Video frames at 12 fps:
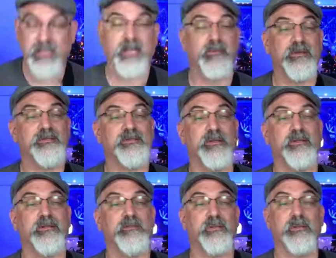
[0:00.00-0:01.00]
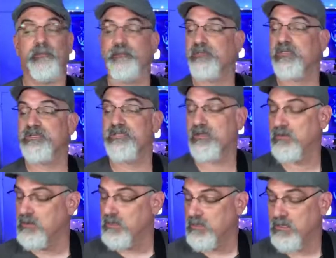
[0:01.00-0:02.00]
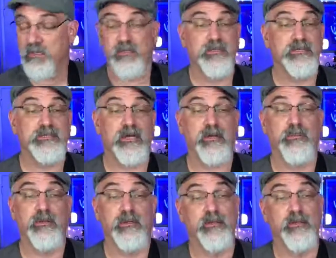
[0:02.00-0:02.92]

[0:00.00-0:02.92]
to kind of mess around a little bit. So in the meantime,